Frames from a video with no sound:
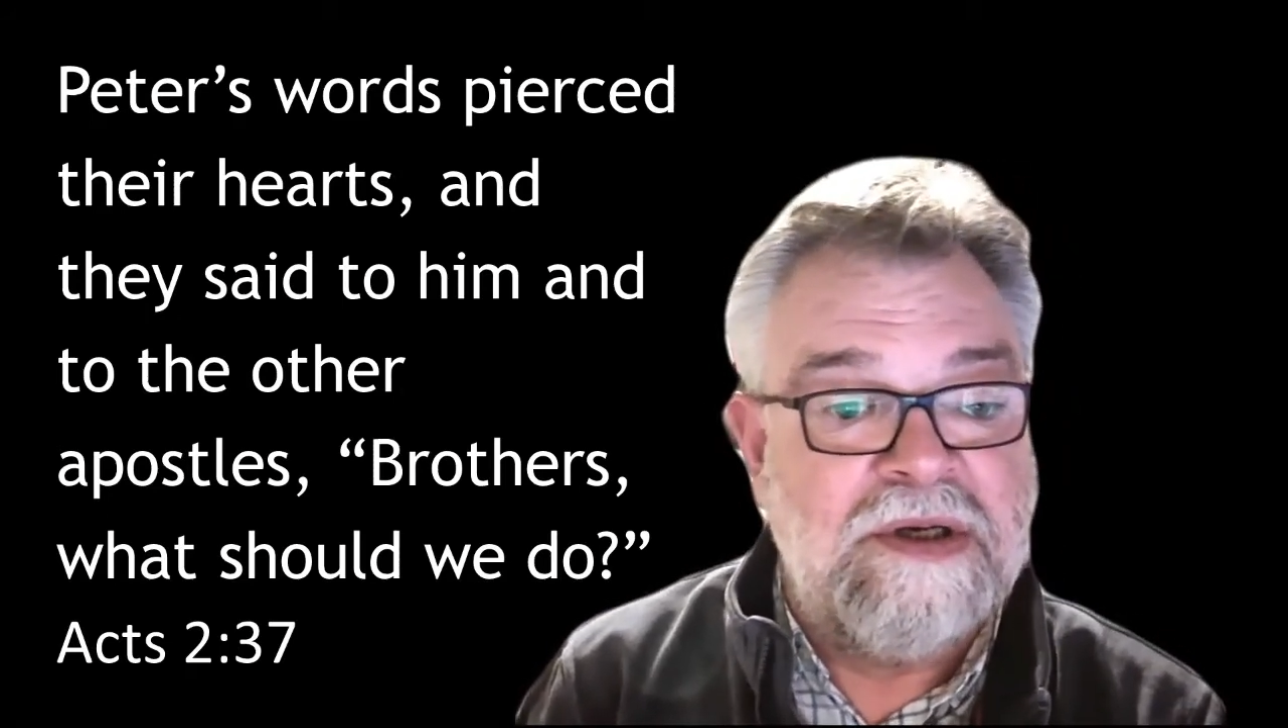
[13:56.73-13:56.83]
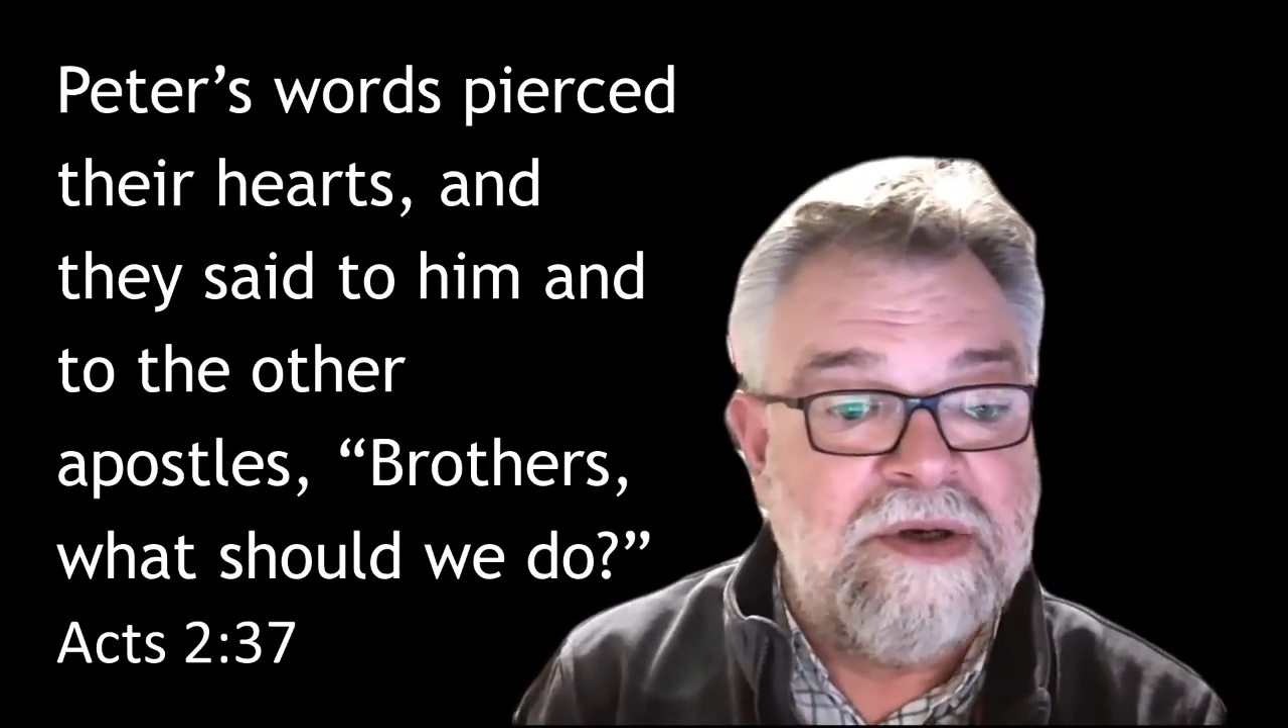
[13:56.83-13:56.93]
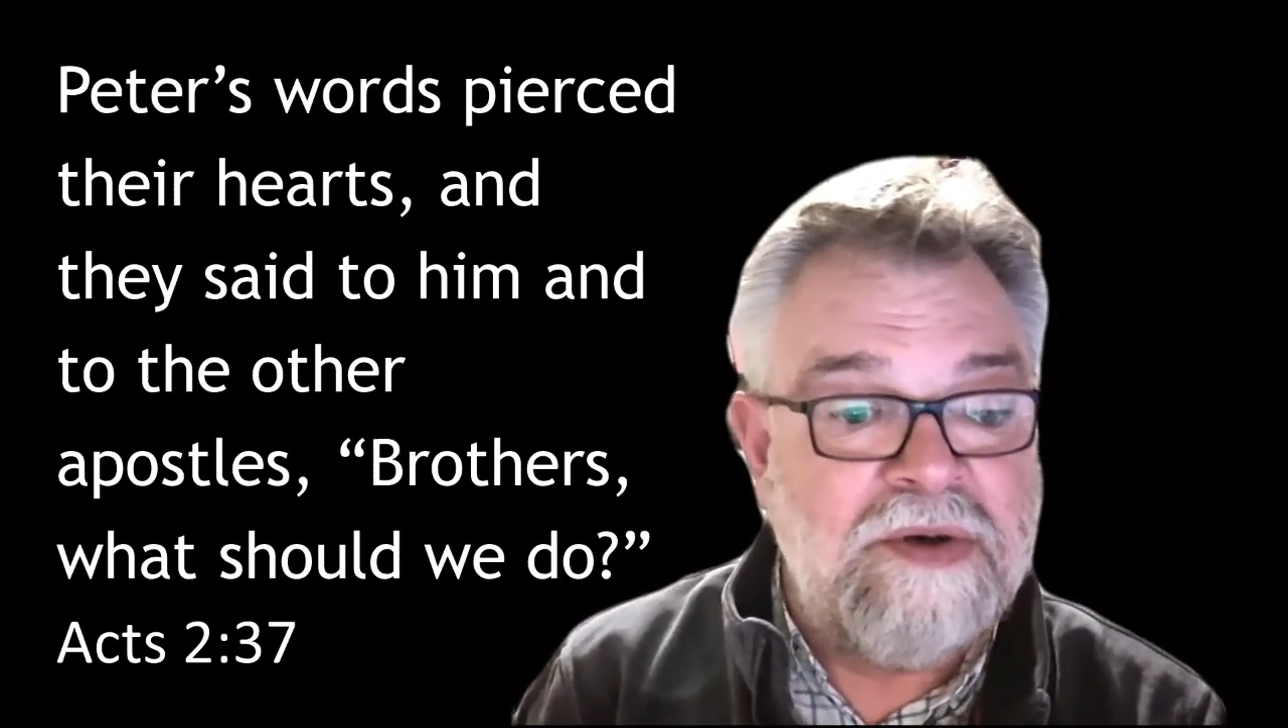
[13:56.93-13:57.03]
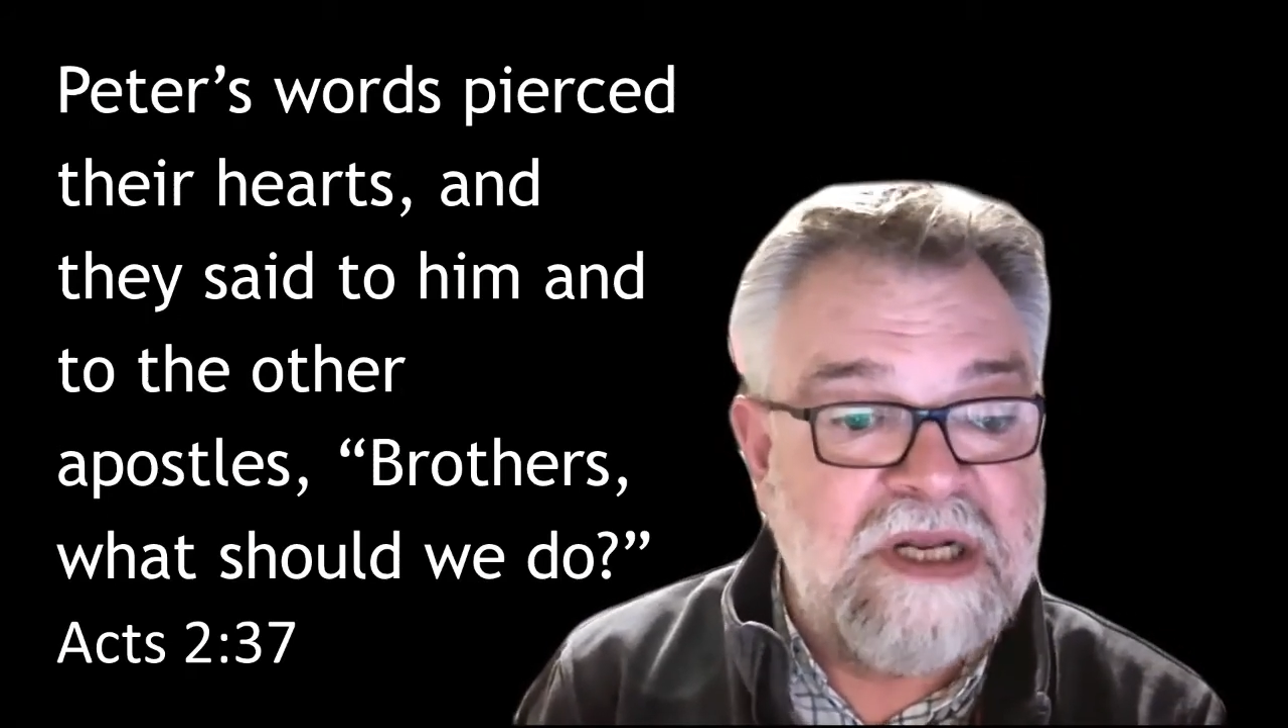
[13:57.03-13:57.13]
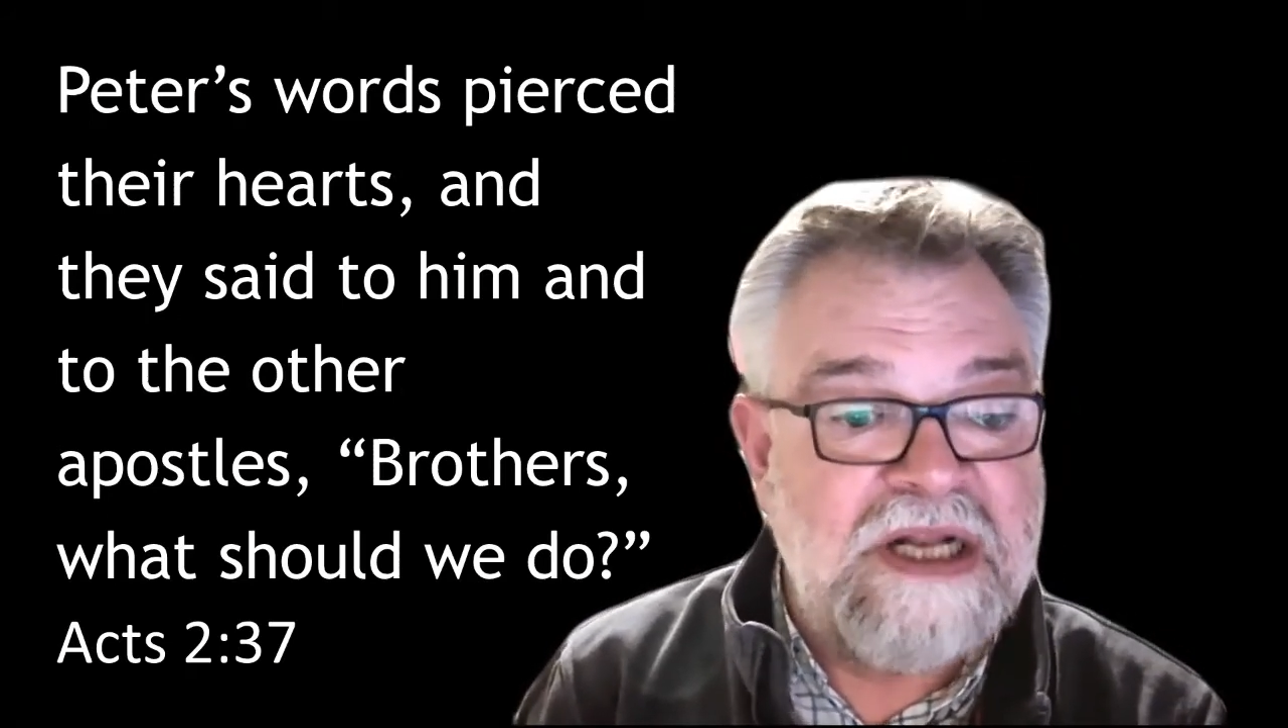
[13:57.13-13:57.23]

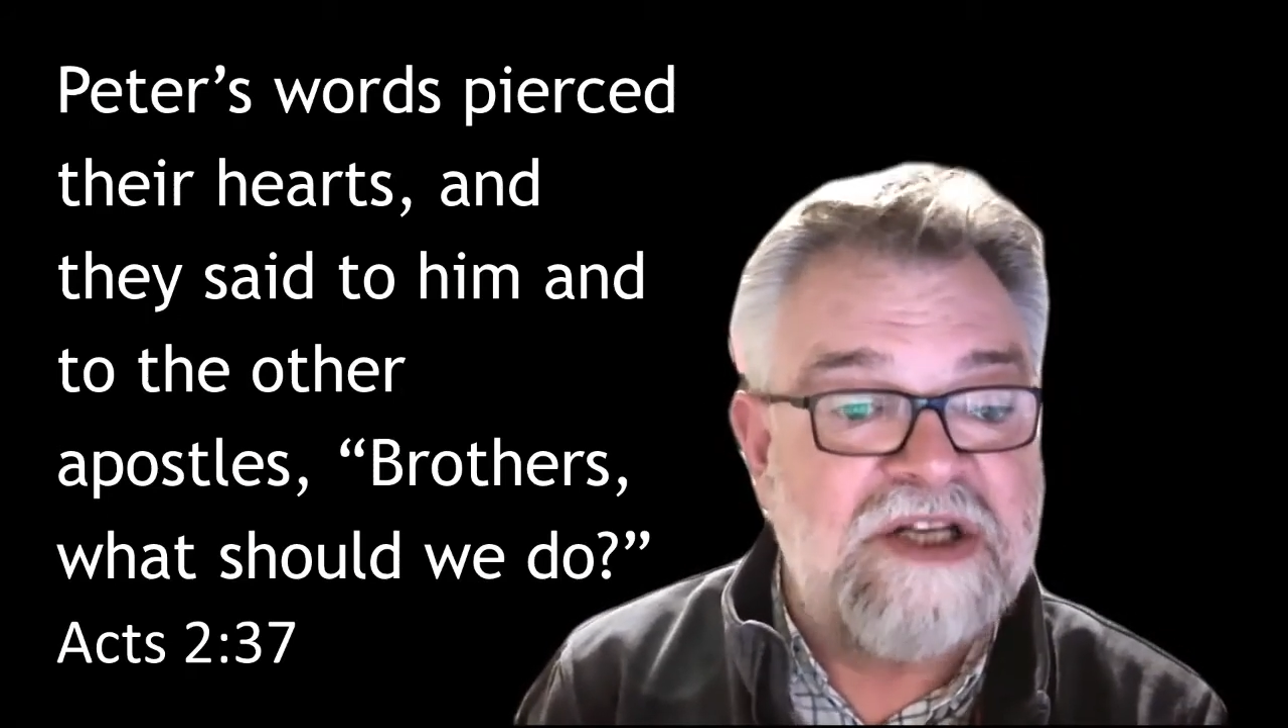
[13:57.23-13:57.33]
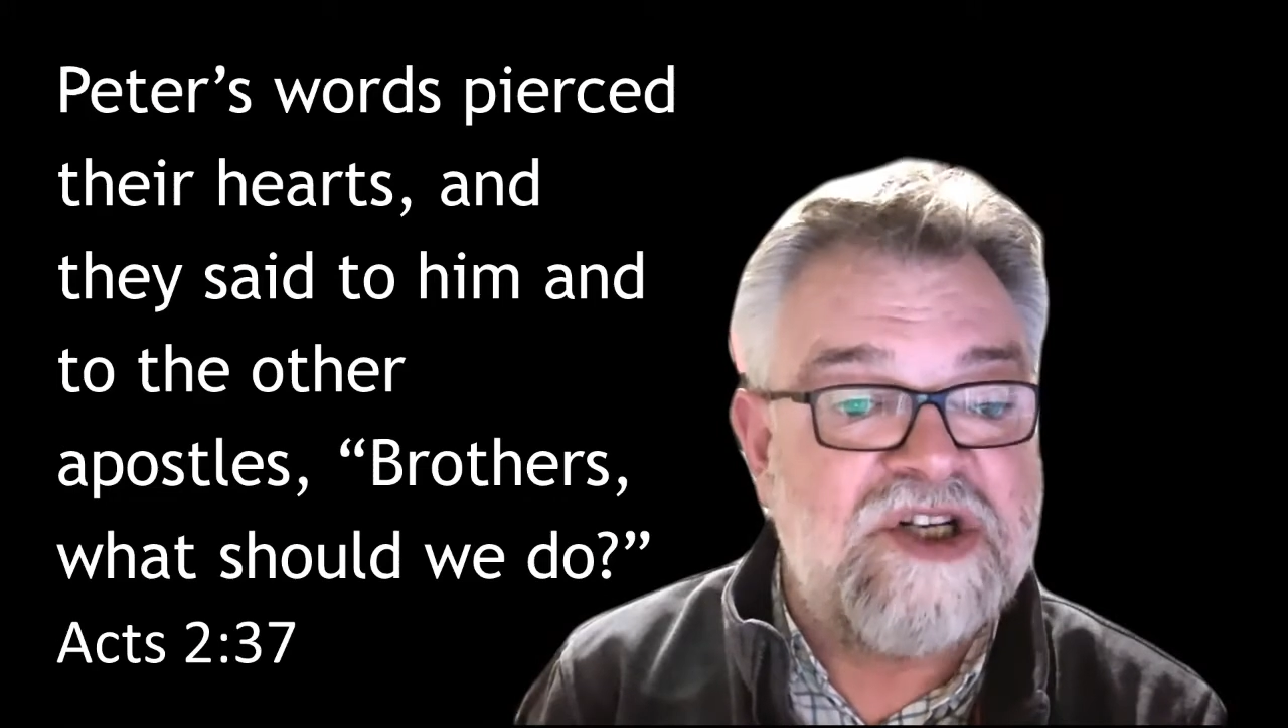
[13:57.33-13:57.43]
who needs